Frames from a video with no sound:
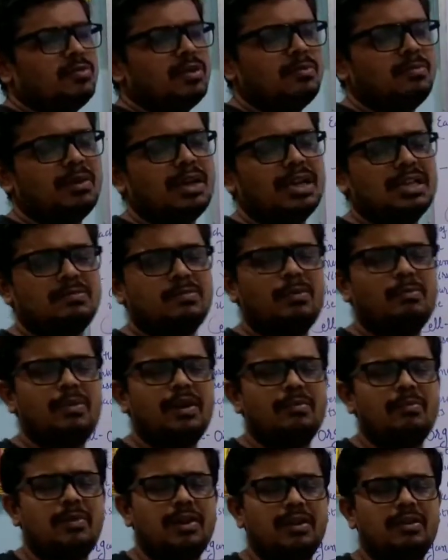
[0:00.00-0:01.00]
of the plasma
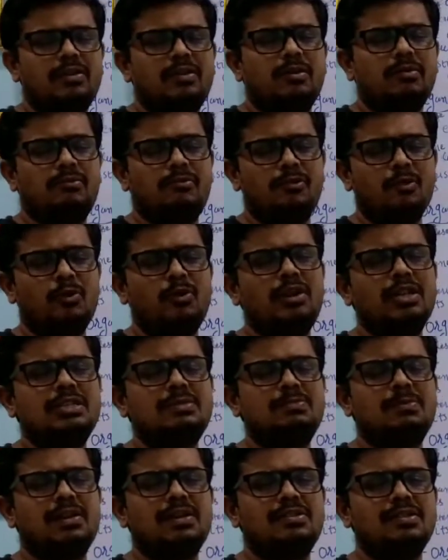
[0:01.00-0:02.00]
membrane the fluid
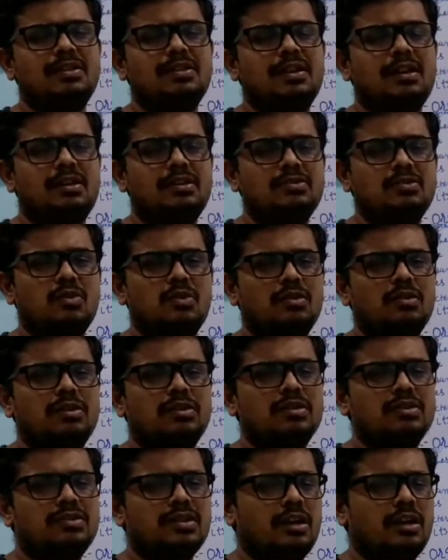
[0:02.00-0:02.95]
is present, that is called the